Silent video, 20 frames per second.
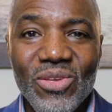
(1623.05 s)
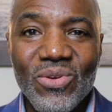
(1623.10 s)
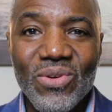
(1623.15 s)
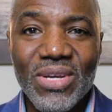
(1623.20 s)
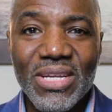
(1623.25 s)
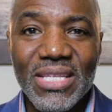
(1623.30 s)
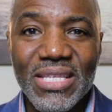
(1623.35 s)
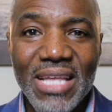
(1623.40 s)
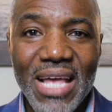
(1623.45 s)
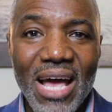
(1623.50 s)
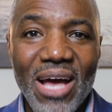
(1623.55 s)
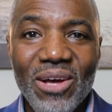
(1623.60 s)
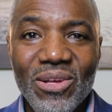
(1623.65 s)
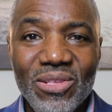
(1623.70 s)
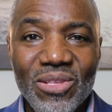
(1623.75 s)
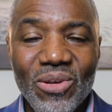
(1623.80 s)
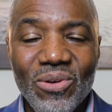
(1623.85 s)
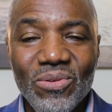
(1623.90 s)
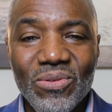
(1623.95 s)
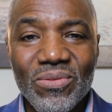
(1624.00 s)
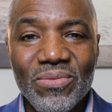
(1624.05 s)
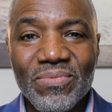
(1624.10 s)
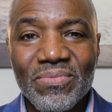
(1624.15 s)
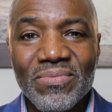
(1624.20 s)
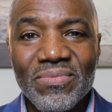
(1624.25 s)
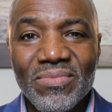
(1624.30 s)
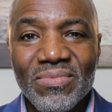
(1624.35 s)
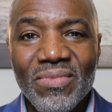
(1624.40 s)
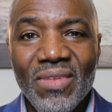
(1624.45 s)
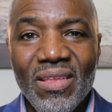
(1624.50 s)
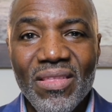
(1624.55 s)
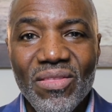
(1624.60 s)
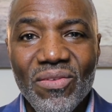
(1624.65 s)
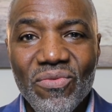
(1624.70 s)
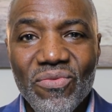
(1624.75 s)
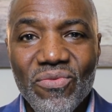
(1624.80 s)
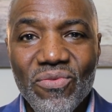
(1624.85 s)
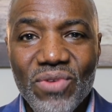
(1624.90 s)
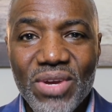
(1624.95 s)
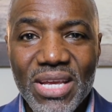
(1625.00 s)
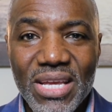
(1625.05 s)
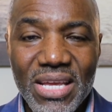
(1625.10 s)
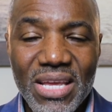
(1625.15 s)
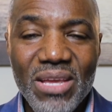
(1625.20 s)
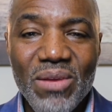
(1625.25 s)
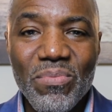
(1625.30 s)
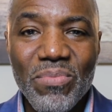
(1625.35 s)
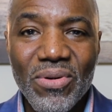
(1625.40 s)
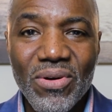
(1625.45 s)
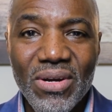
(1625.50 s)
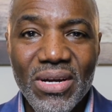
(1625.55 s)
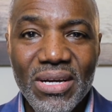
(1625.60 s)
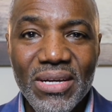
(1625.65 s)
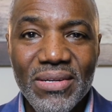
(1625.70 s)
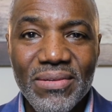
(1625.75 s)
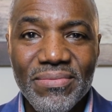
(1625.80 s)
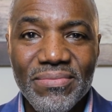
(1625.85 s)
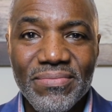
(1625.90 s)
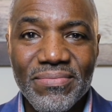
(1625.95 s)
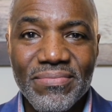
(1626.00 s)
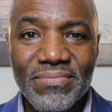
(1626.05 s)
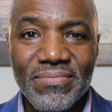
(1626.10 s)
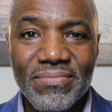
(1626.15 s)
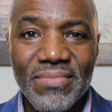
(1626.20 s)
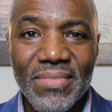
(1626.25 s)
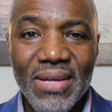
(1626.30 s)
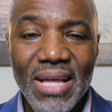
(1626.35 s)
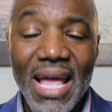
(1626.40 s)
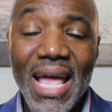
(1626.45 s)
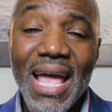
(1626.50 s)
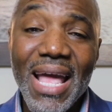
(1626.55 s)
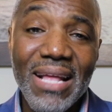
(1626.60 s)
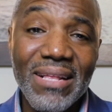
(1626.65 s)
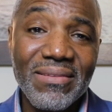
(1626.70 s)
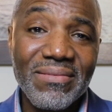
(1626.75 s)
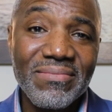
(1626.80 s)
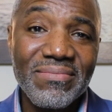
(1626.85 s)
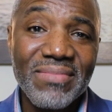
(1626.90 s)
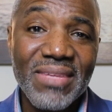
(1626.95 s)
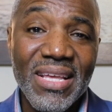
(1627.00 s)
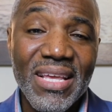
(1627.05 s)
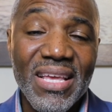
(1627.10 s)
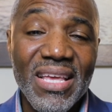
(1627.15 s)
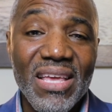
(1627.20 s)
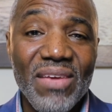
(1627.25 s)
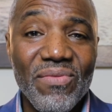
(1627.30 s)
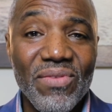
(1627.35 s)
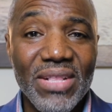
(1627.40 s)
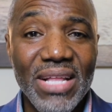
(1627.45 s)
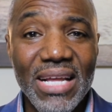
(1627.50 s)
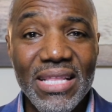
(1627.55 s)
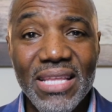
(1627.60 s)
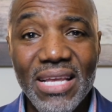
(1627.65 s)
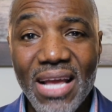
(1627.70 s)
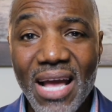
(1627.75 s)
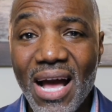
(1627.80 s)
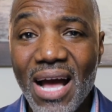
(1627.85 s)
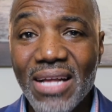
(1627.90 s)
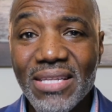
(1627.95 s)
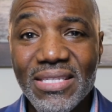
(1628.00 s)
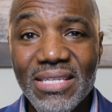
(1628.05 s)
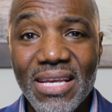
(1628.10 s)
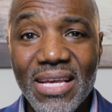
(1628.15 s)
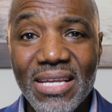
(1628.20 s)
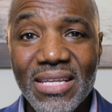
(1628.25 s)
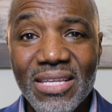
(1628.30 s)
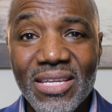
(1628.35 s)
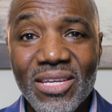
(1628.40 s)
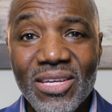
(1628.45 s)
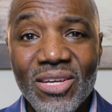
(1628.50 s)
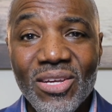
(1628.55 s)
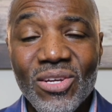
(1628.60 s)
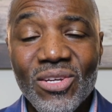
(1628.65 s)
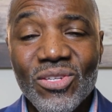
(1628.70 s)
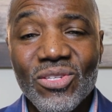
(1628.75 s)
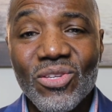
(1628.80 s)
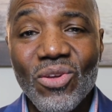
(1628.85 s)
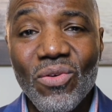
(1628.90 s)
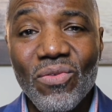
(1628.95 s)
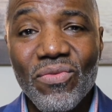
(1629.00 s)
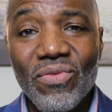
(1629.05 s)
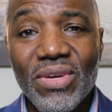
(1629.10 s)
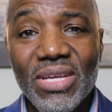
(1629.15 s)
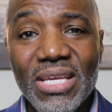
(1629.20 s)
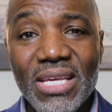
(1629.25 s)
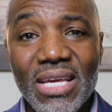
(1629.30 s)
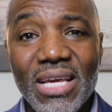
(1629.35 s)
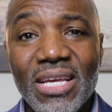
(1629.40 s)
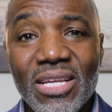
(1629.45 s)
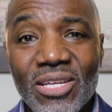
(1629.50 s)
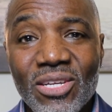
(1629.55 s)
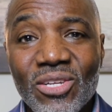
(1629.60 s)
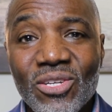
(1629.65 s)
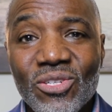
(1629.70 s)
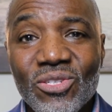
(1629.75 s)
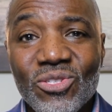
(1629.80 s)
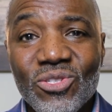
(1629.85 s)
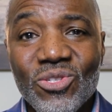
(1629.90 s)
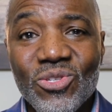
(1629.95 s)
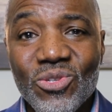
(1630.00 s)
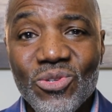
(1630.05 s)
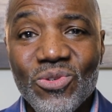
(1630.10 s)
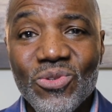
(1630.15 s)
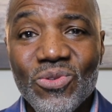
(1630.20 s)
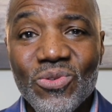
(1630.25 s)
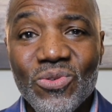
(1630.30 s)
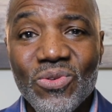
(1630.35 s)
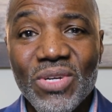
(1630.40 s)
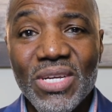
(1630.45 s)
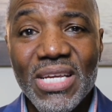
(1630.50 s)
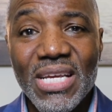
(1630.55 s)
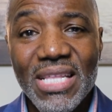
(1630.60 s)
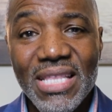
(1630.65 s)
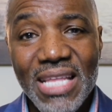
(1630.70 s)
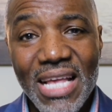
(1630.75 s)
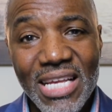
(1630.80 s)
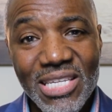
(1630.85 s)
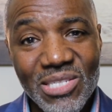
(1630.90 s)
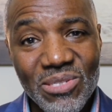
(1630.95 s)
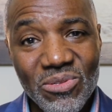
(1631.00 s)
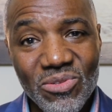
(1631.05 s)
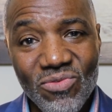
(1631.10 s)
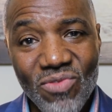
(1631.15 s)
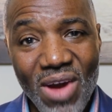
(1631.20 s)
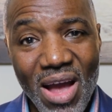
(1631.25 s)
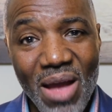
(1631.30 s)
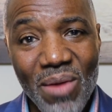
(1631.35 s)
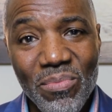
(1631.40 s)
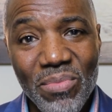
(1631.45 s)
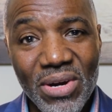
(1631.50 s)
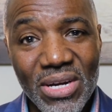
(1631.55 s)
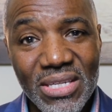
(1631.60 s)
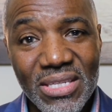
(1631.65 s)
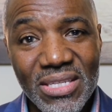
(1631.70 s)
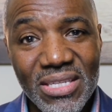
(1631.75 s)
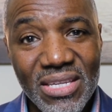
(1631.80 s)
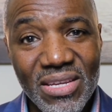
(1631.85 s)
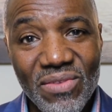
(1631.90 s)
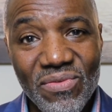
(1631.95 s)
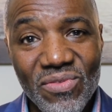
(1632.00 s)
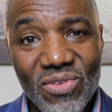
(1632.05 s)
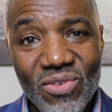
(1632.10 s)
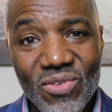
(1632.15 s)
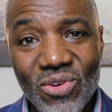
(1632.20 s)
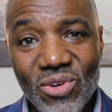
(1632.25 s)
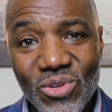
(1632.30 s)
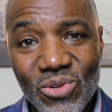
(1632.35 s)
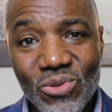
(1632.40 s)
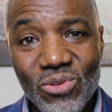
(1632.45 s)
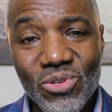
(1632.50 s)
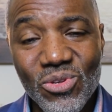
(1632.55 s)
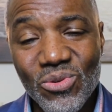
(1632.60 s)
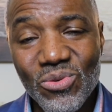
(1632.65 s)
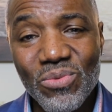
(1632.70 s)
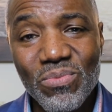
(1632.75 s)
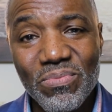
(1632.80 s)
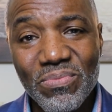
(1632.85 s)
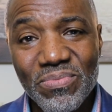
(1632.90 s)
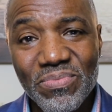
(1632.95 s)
you can download the free ebook. And if you like the content, don't forget to hit that subscribe button if you're on YouTube.